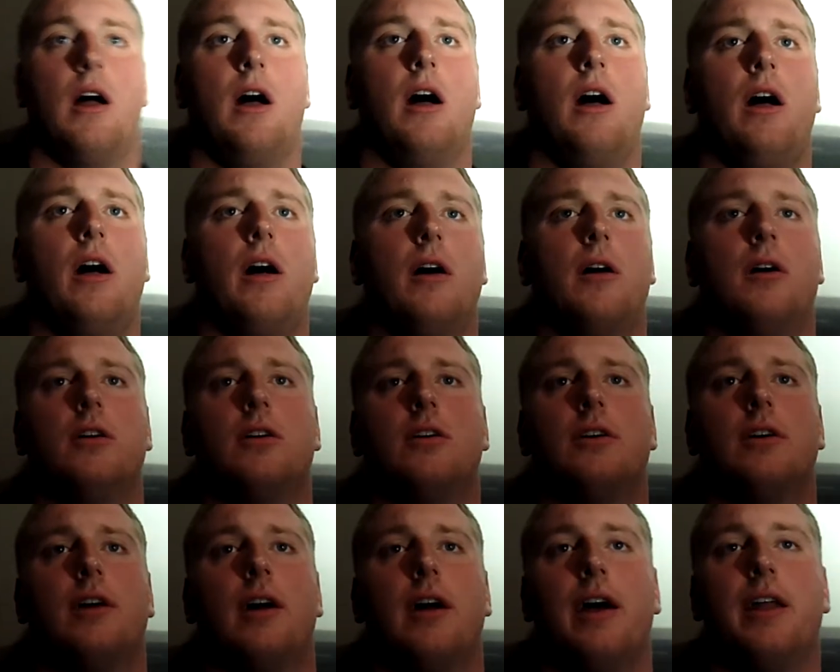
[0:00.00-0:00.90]
Uh,
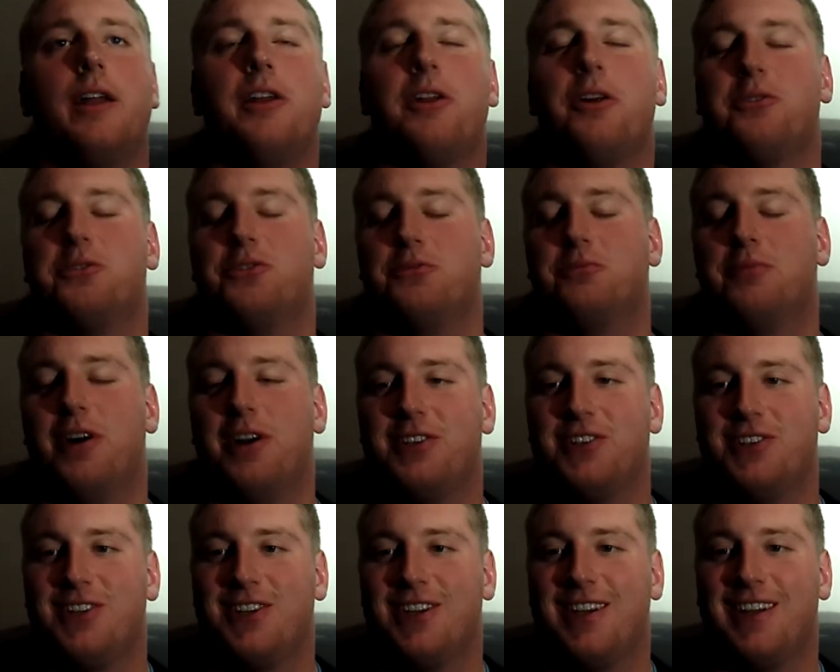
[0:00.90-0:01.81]
I didn't know too
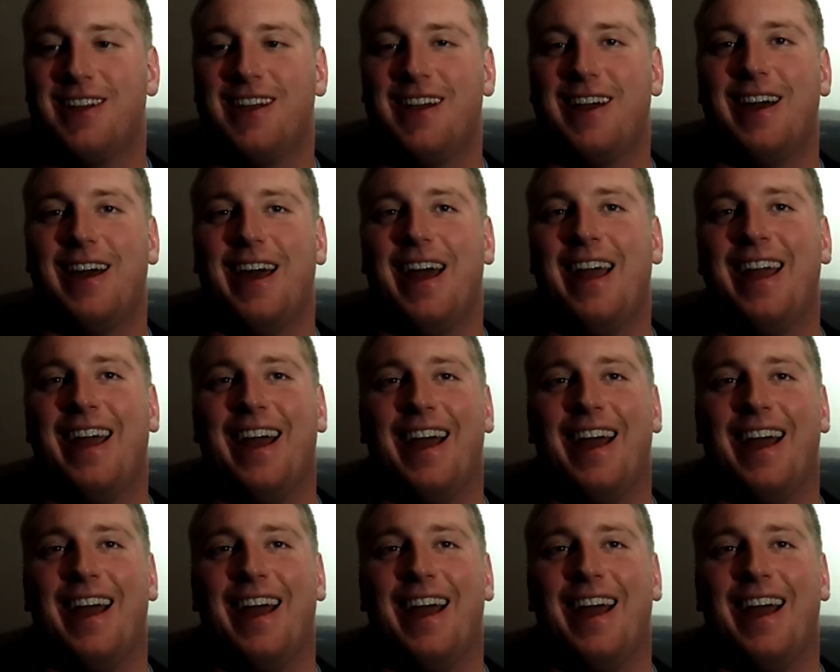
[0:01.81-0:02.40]
much. Uh,